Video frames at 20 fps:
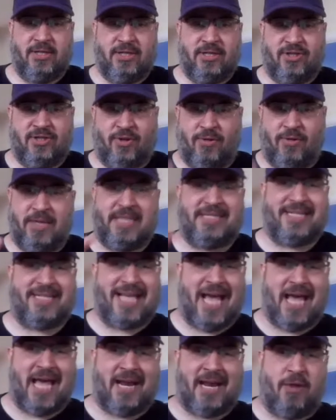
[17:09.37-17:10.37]
So he's
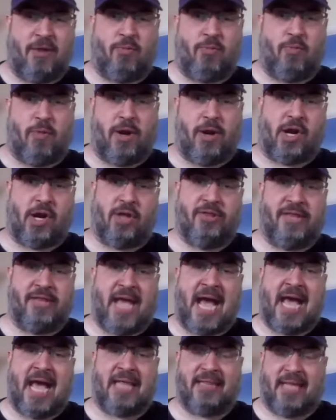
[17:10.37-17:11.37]
got to work on
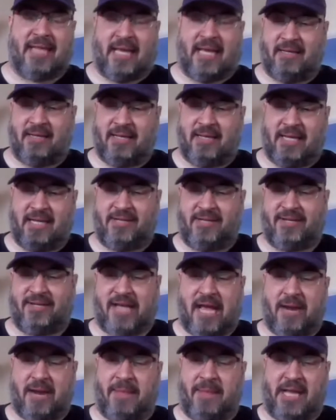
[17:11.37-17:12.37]
that, and he's
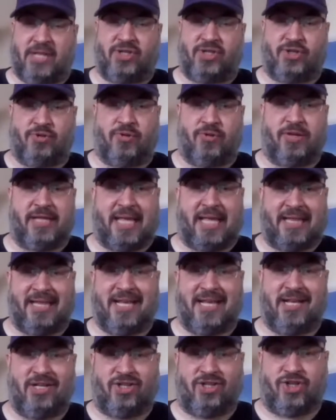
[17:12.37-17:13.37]
got to make sure that
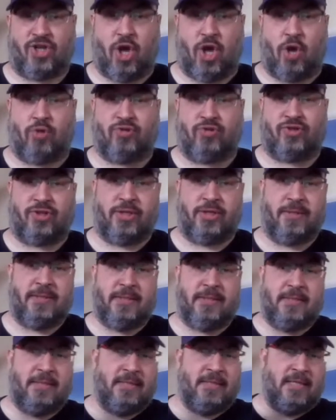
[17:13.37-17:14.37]
he shows
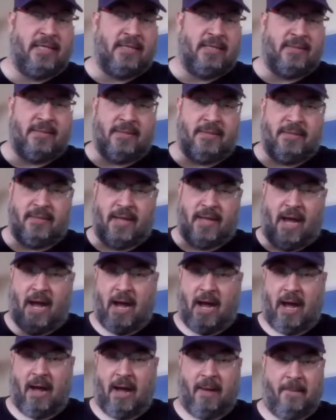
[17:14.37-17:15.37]

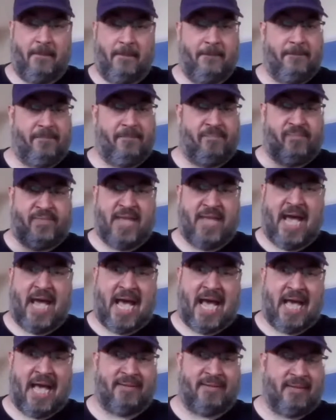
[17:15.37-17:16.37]

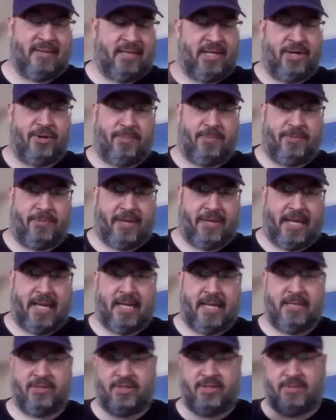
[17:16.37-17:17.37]
that little
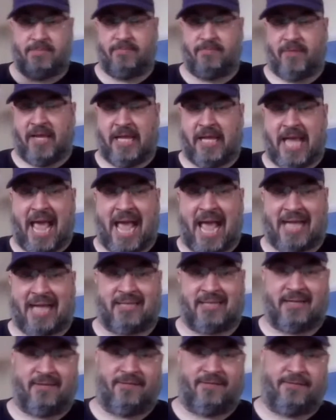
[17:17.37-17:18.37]
things, being
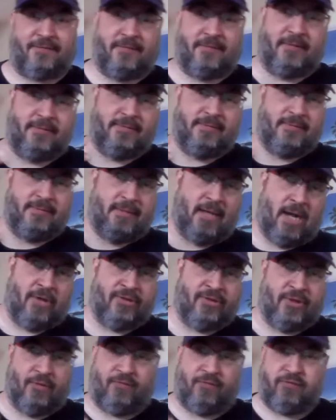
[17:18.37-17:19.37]
active
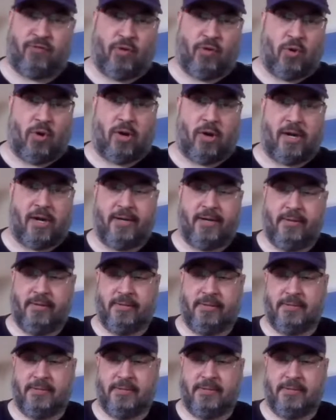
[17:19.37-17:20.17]
on the floor,